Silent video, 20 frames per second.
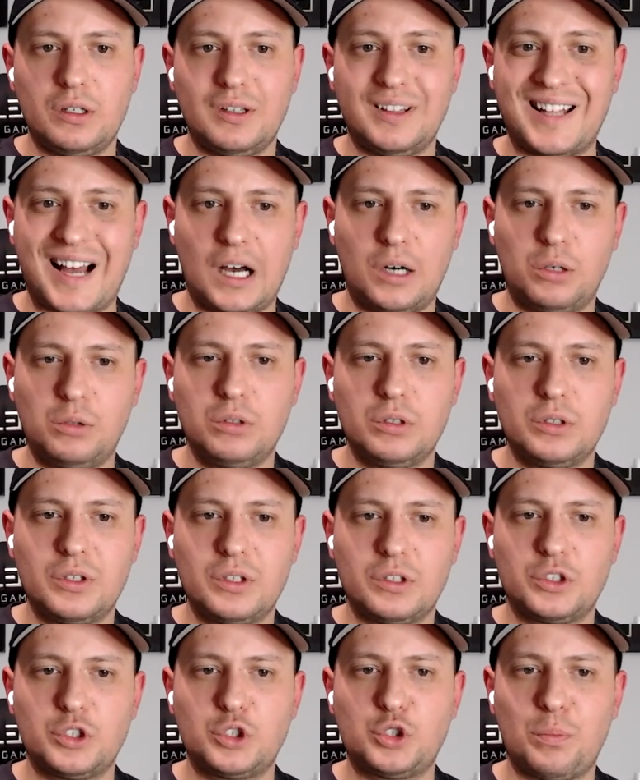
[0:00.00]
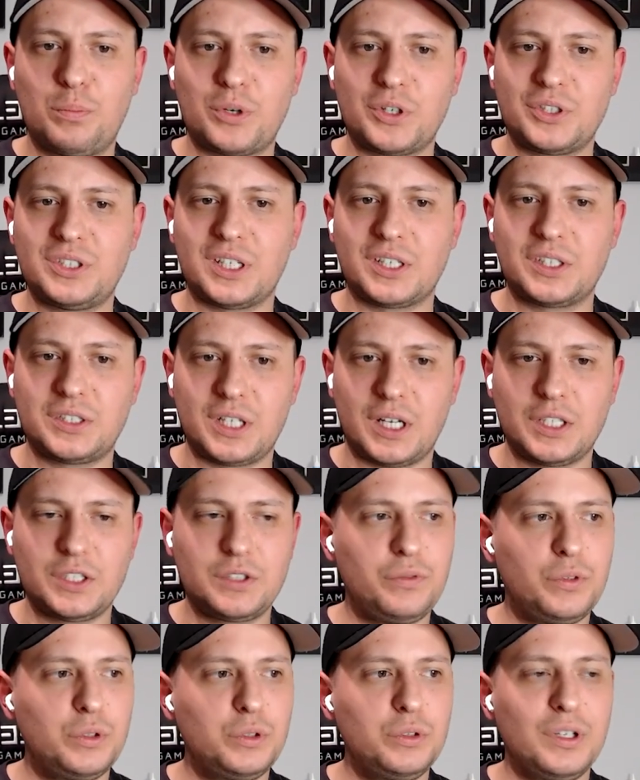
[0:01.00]
now, super
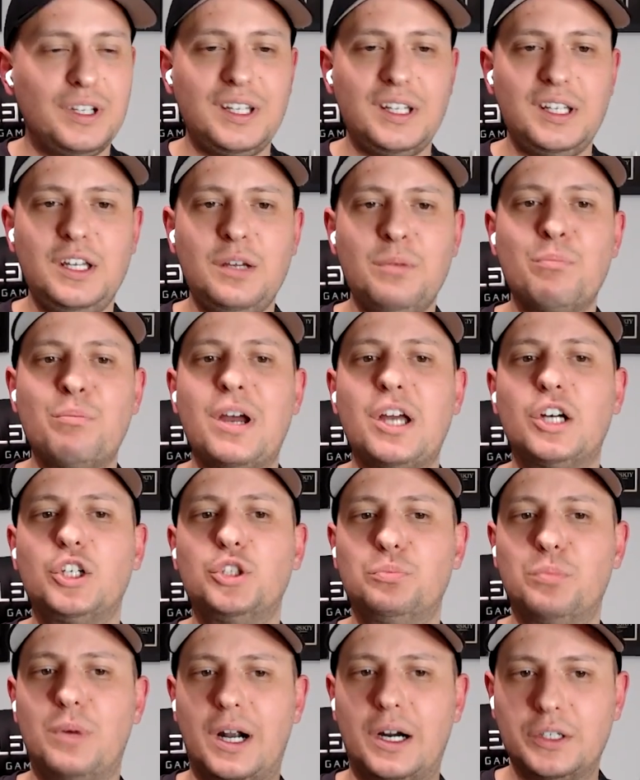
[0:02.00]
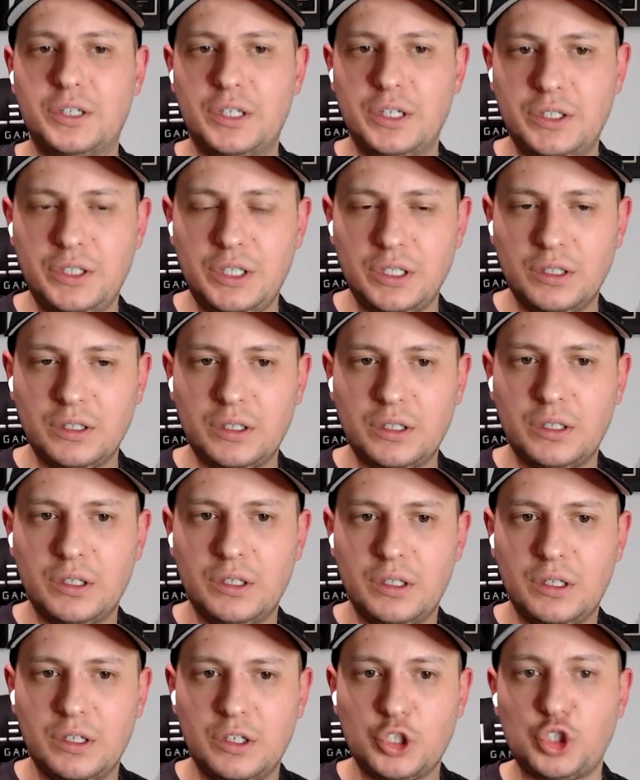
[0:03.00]
successful email marketing,
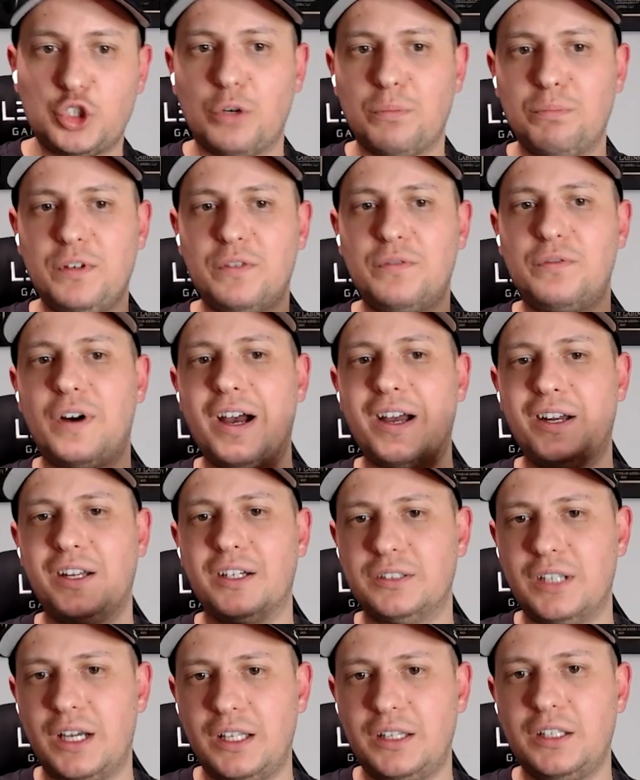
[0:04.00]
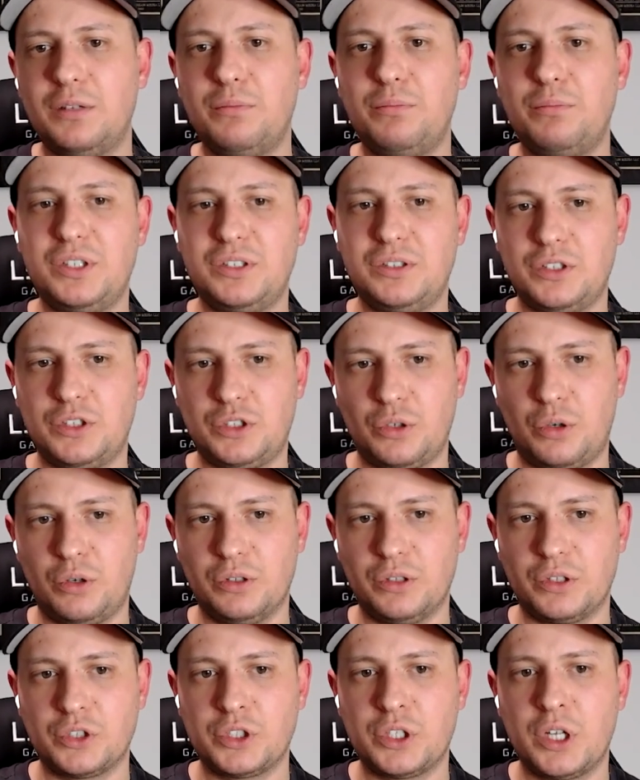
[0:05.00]
Shopify related business
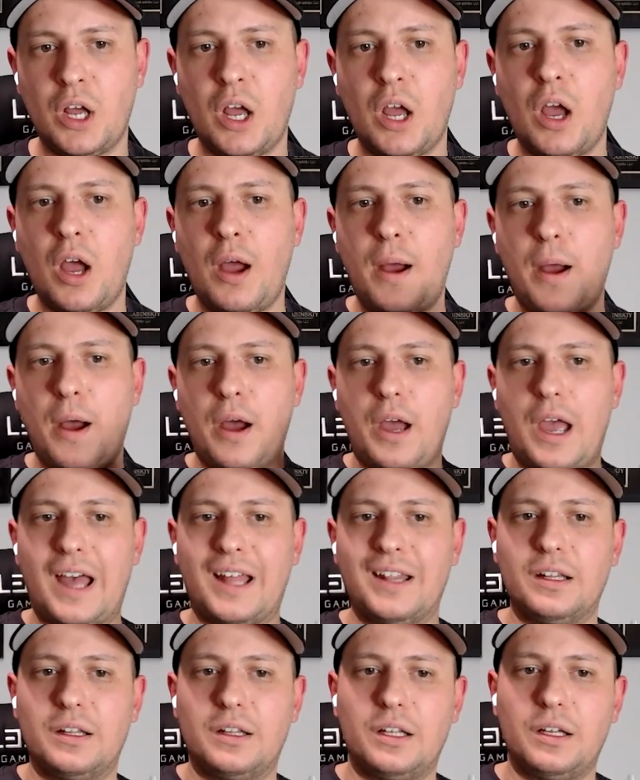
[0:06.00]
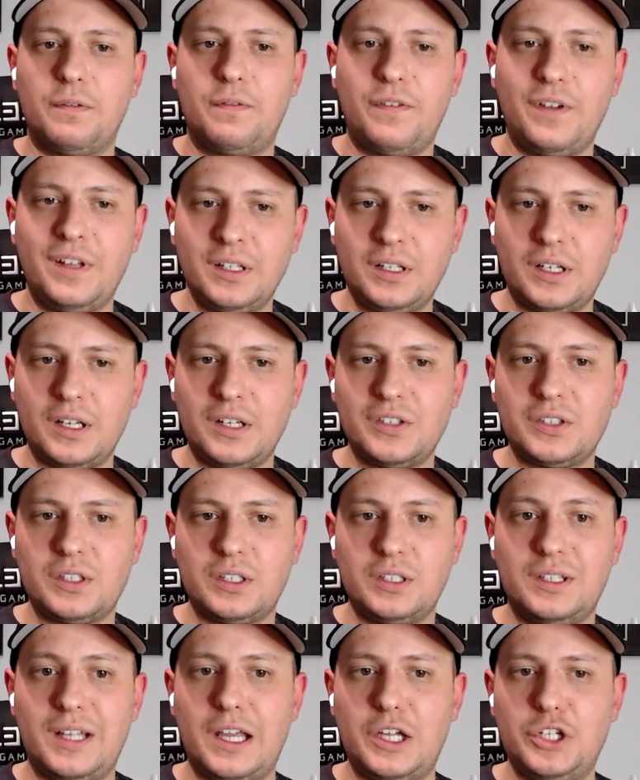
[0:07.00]
owners. And the thing is,
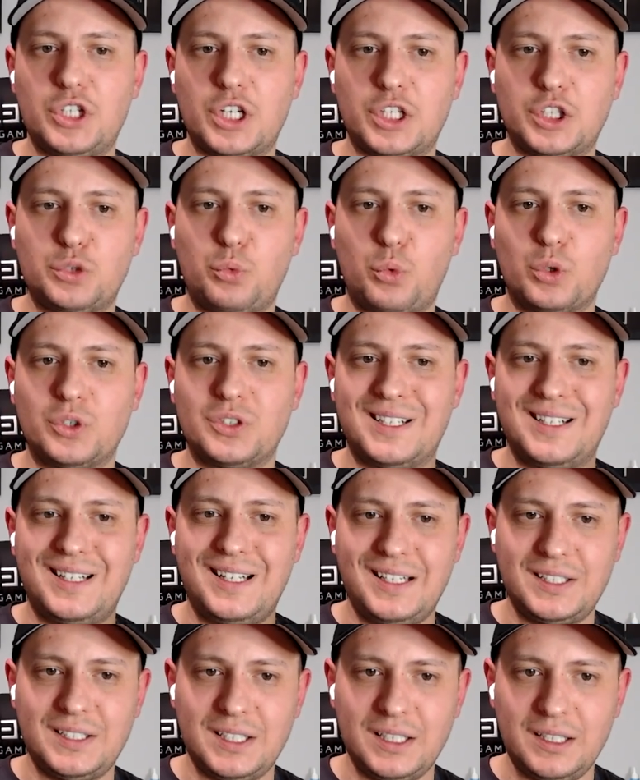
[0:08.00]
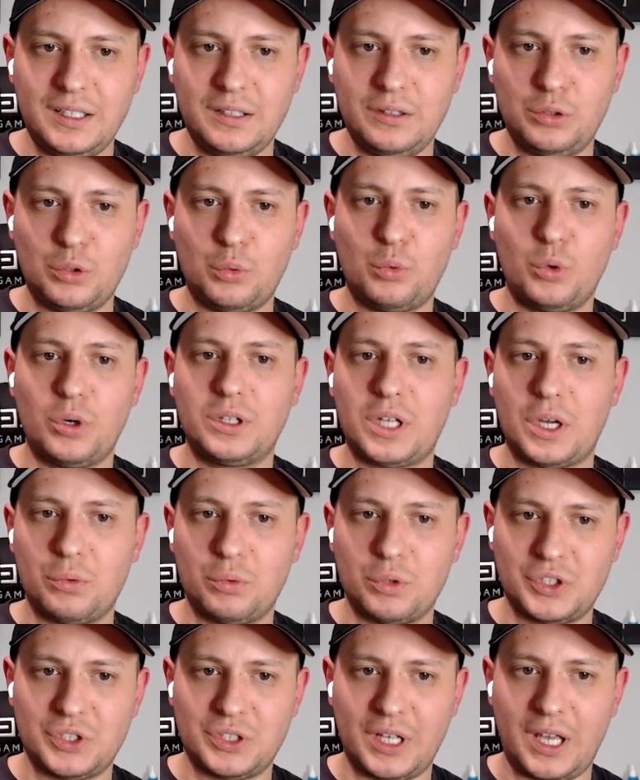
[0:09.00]
they just was listening to what I
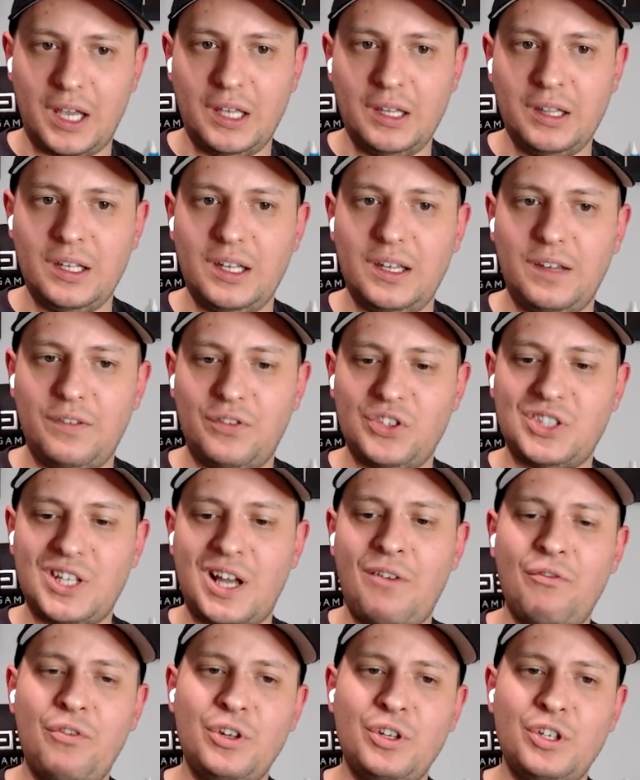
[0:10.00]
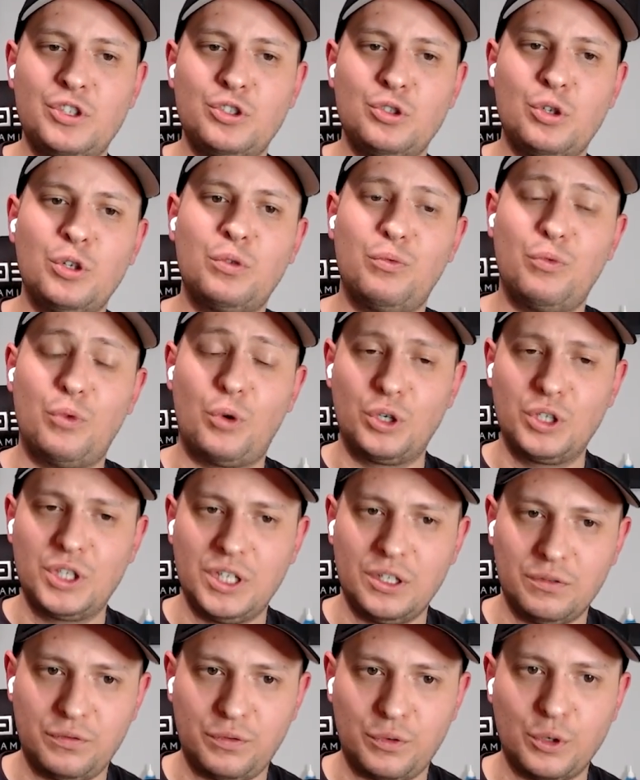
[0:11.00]
was saying. If something is not
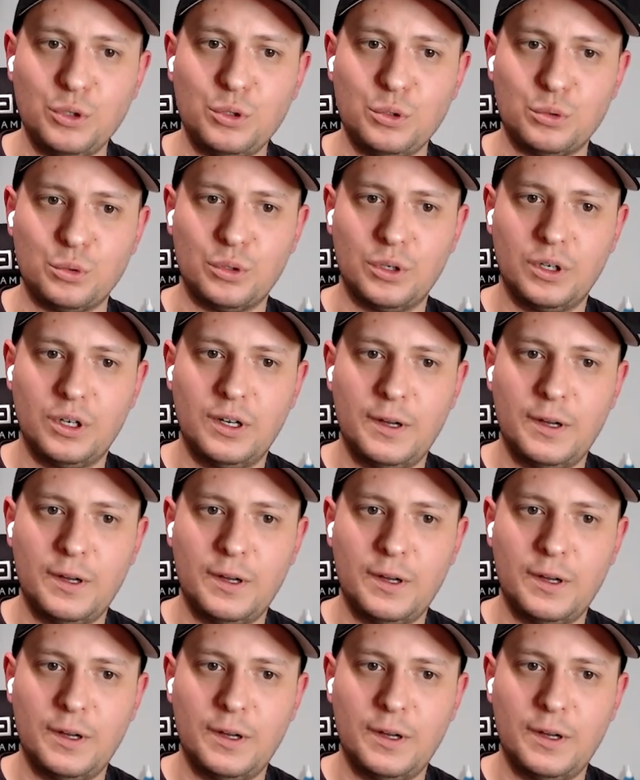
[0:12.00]
working for you,